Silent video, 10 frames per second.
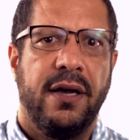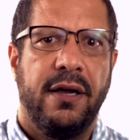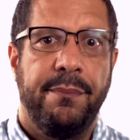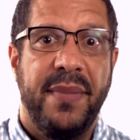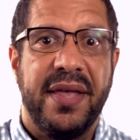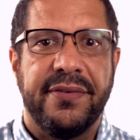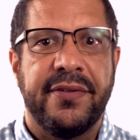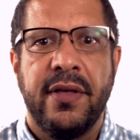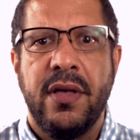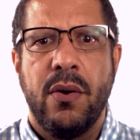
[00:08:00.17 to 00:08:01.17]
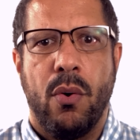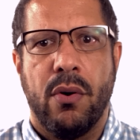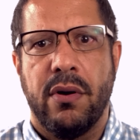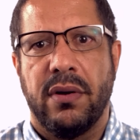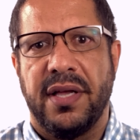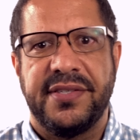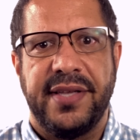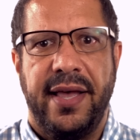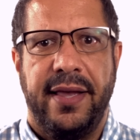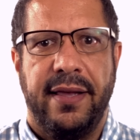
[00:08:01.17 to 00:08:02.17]
Mint, or let's
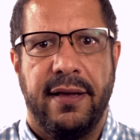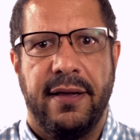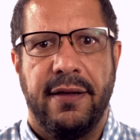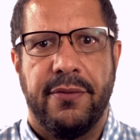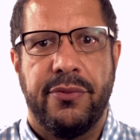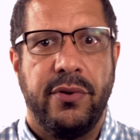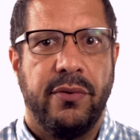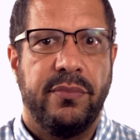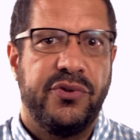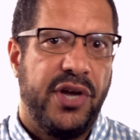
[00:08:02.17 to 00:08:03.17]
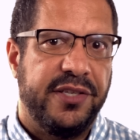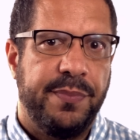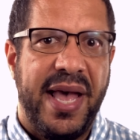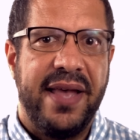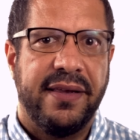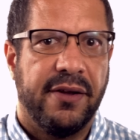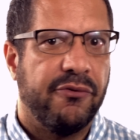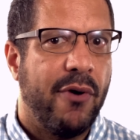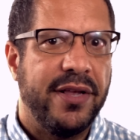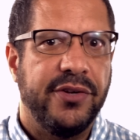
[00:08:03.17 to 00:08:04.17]
say through Chase Bank and
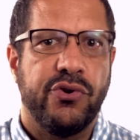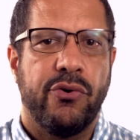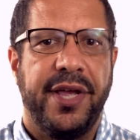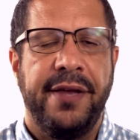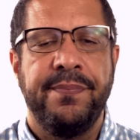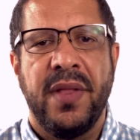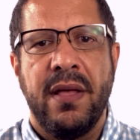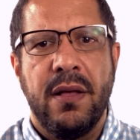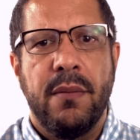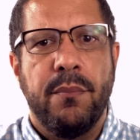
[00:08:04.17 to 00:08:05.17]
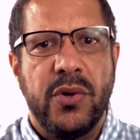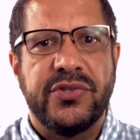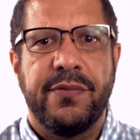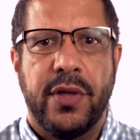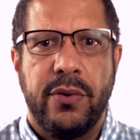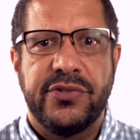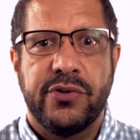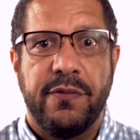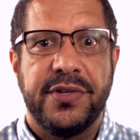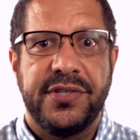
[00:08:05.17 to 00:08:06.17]
Credit Journey, most of those
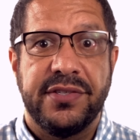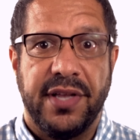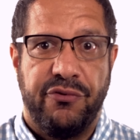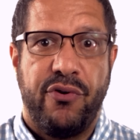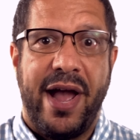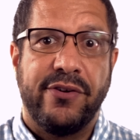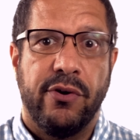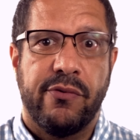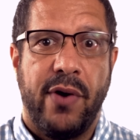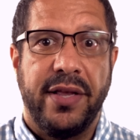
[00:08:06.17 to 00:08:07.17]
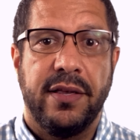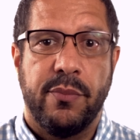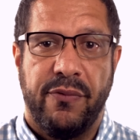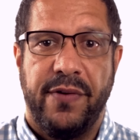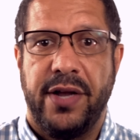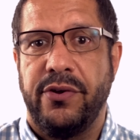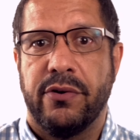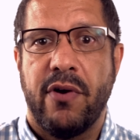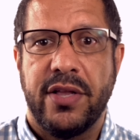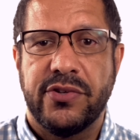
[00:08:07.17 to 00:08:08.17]
services that track your credit and provide you a
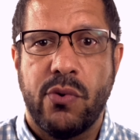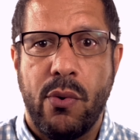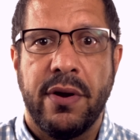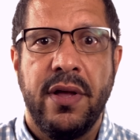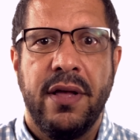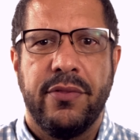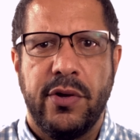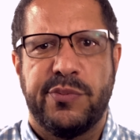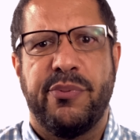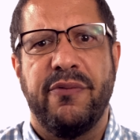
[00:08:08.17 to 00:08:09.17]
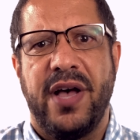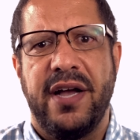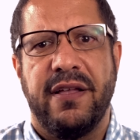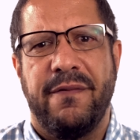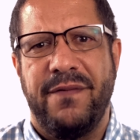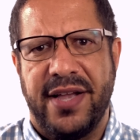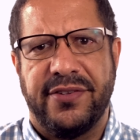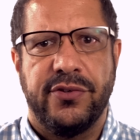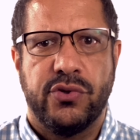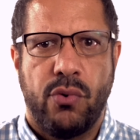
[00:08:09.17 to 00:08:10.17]
credit score, those provide a
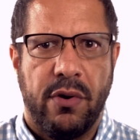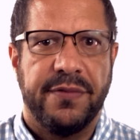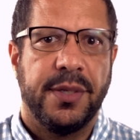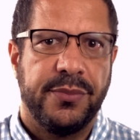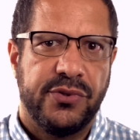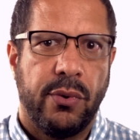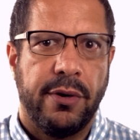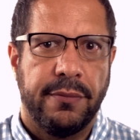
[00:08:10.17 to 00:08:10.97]
Vantage score of some sort.